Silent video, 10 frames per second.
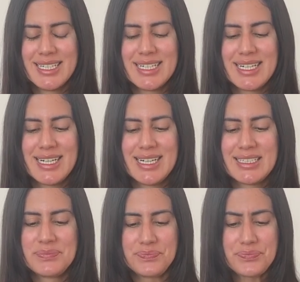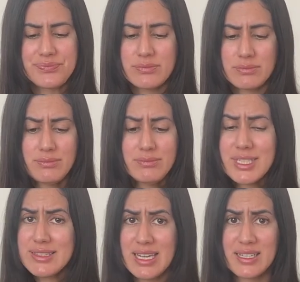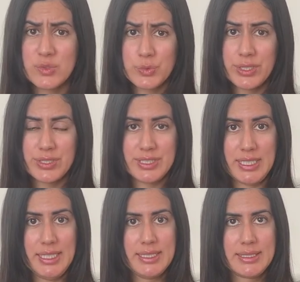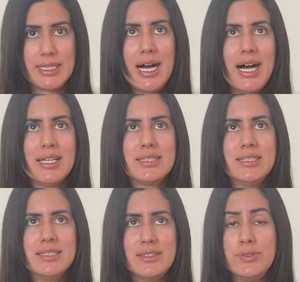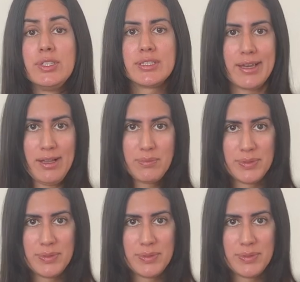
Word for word: And the last words is that if you need help,